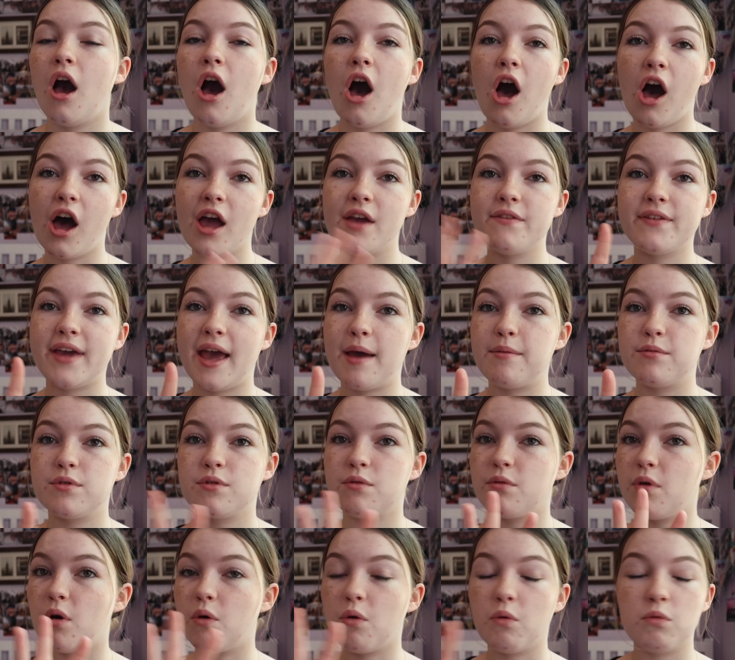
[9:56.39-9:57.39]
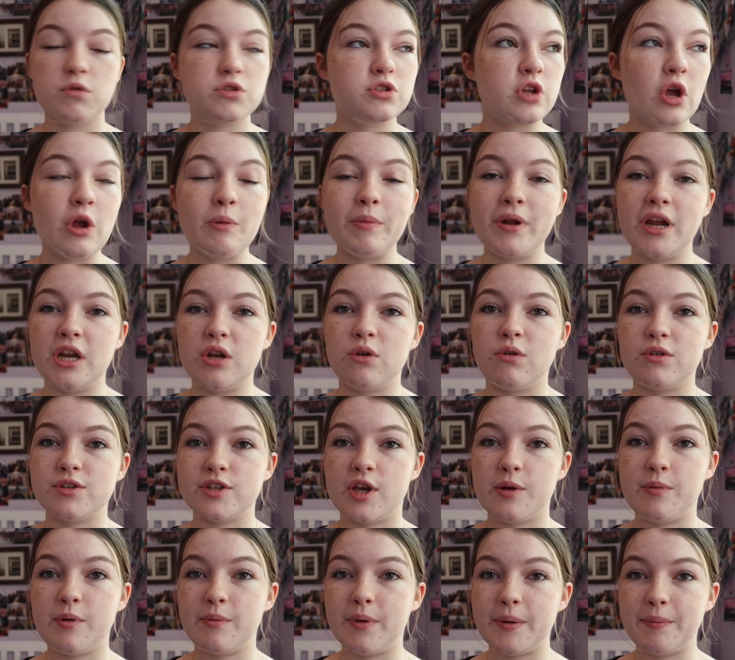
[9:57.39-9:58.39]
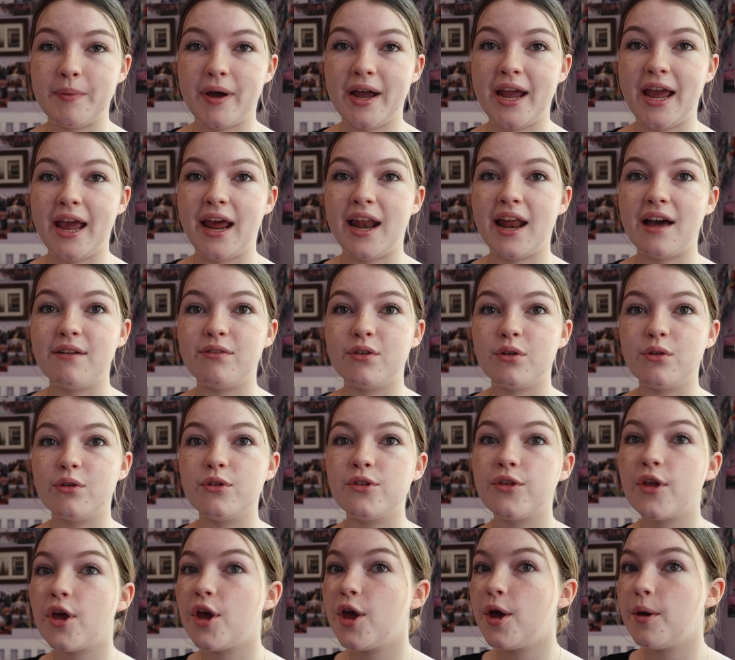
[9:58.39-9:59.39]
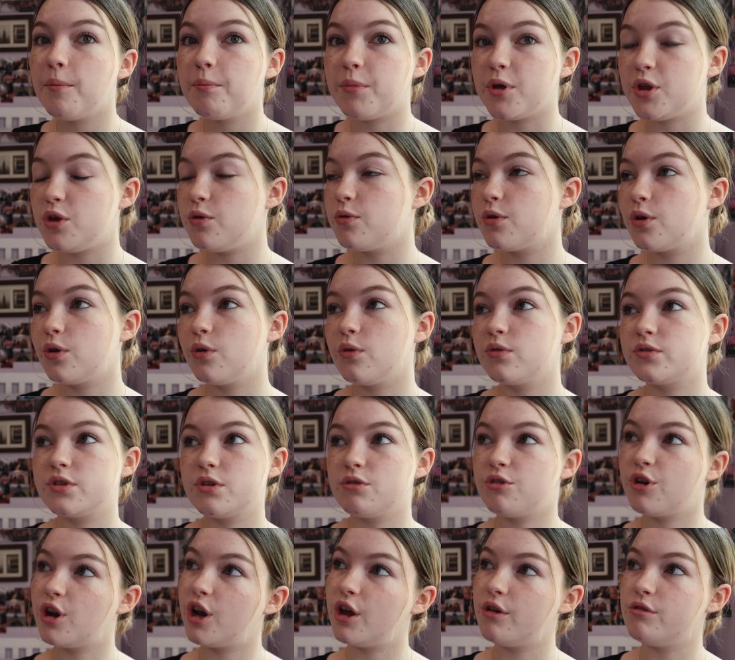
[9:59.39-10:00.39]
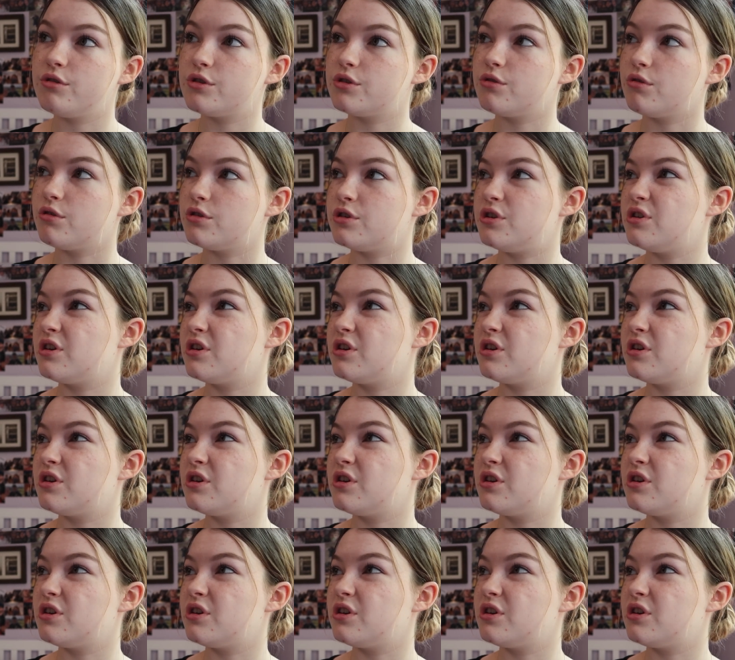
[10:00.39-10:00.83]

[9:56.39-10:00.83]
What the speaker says: I've kept so many doors open with my A-levels, but you can also close doors.